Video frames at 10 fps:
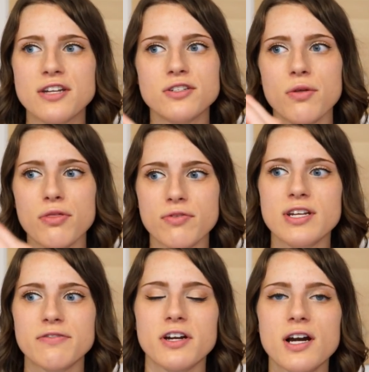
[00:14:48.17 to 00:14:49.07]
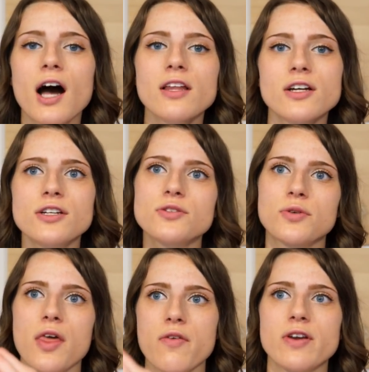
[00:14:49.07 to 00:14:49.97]
and do three different colors
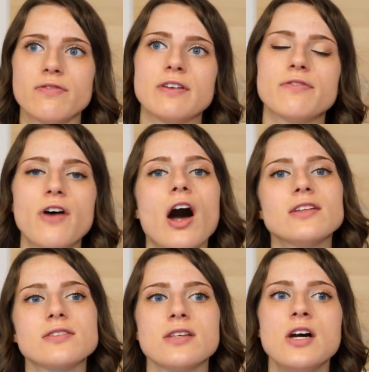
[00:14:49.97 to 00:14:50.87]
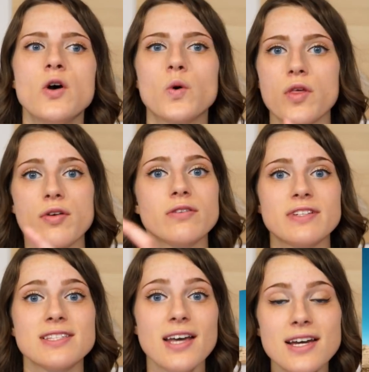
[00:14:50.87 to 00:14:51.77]
or three different fonts or three
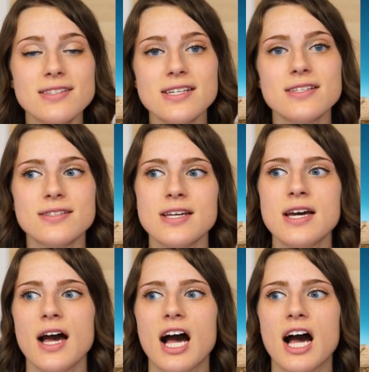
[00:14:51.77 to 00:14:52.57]
different sizes.